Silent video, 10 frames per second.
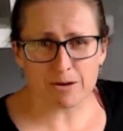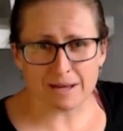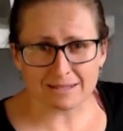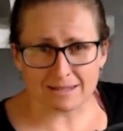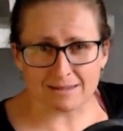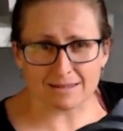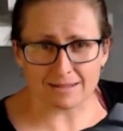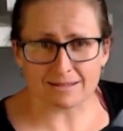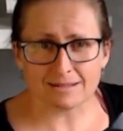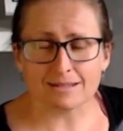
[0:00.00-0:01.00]
basket,
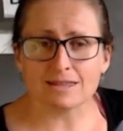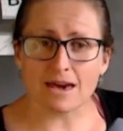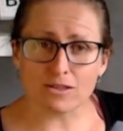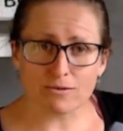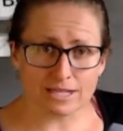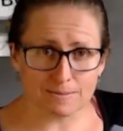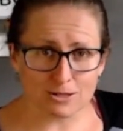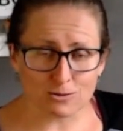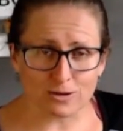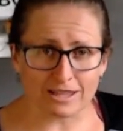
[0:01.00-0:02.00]
this. The other recipes
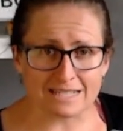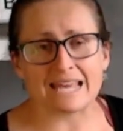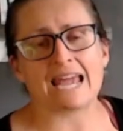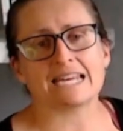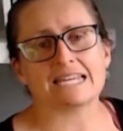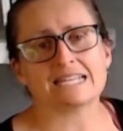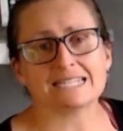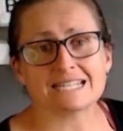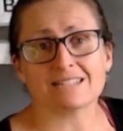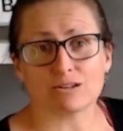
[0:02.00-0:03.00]
you'll find this handy in is
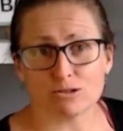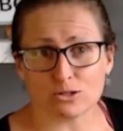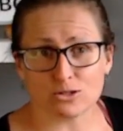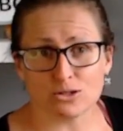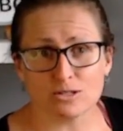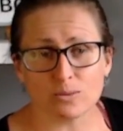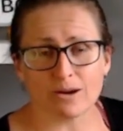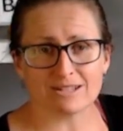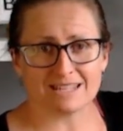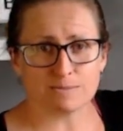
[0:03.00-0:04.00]
things like risottos, where
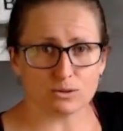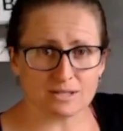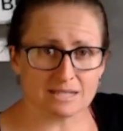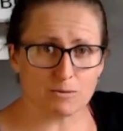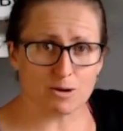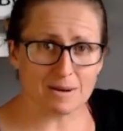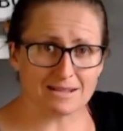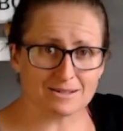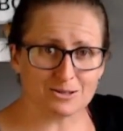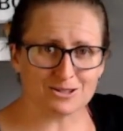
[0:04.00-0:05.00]
it says put the simmering
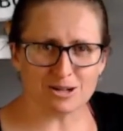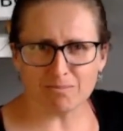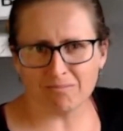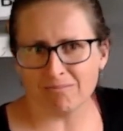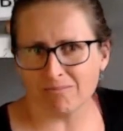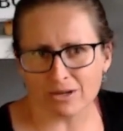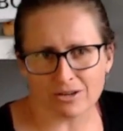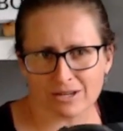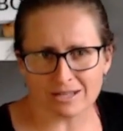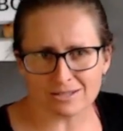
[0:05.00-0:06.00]
basket on top. We
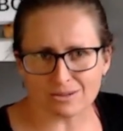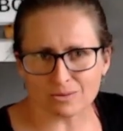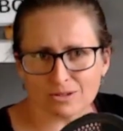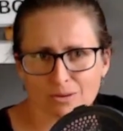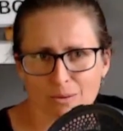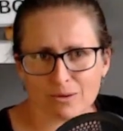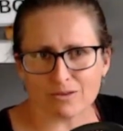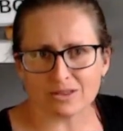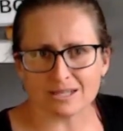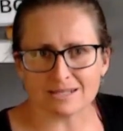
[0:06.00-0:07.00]
don't need to. Not when we've
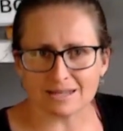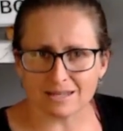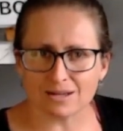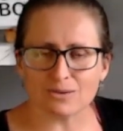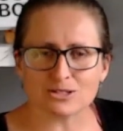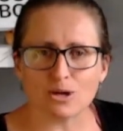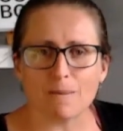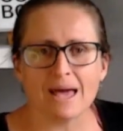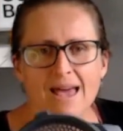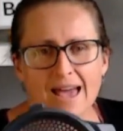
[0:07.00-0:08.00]
got these. It can go on
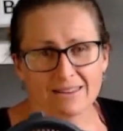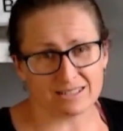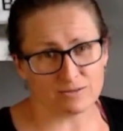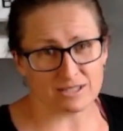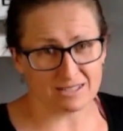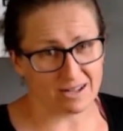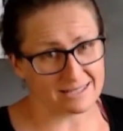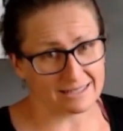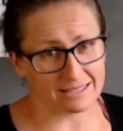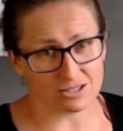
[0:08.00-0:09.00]
top, and this fits
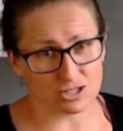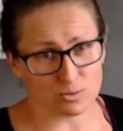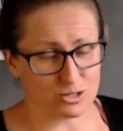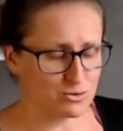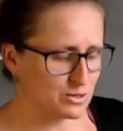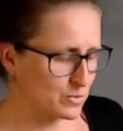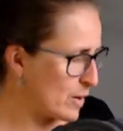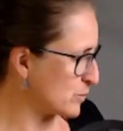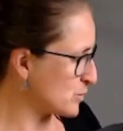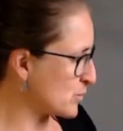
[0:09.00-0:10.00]
nicely in the dishwasher as
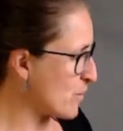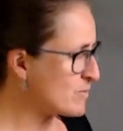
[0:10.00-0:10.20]
well. So